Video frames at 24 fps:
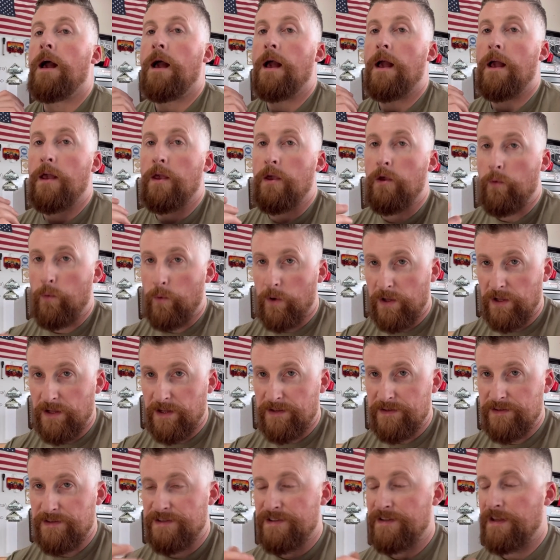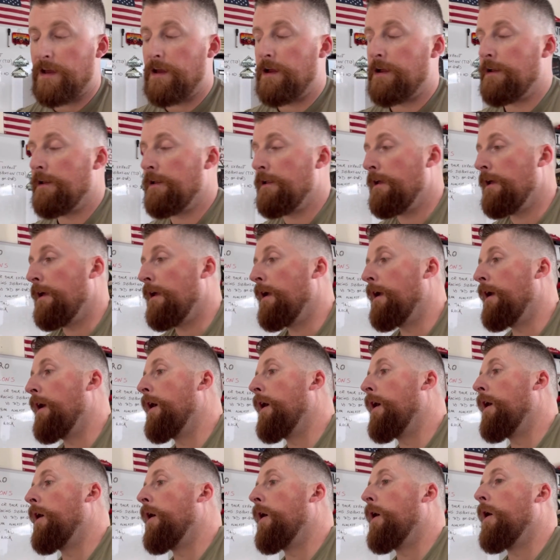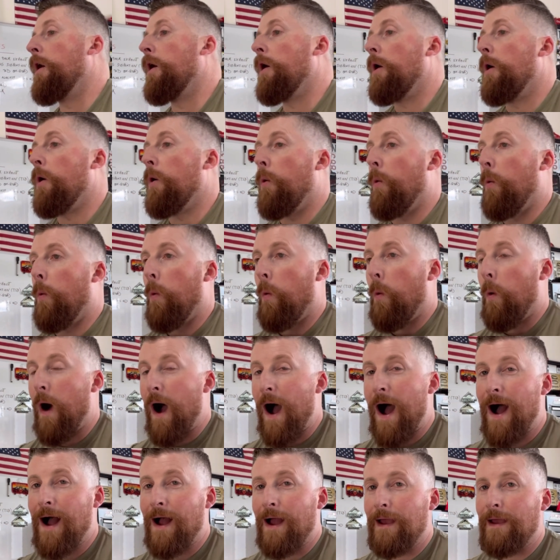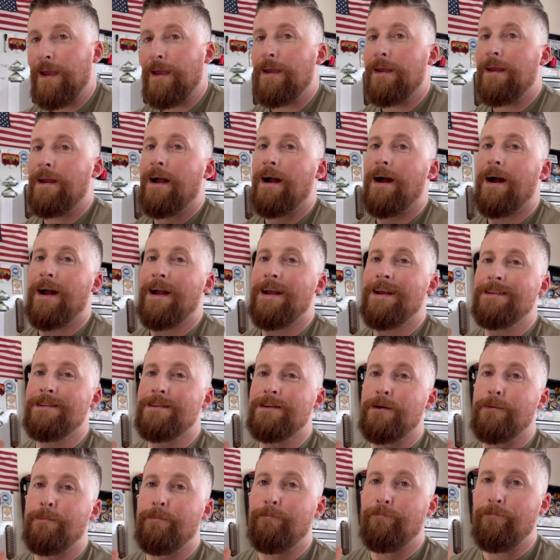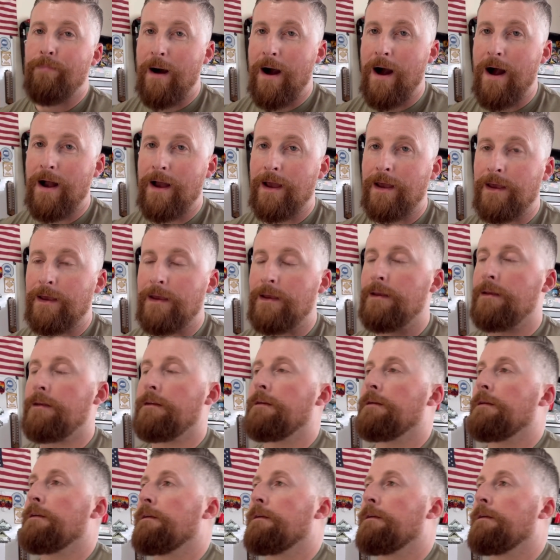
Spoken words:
you will understand why I ended up buying